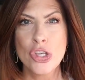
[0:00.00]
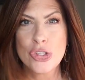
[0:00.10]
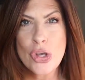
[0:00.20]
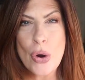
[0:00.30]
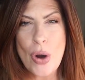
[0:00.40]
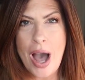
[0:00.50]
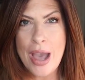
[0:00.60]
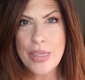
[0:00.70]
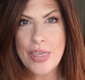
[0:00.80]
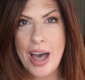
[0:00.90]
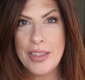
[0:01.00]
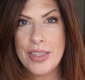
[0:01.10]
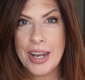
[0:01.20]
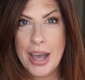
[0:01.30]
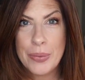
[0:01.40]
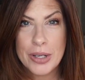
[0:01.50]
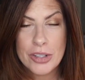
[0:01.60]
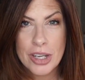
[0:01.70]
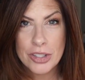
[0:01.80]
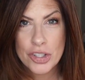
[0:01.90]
So I thought that I would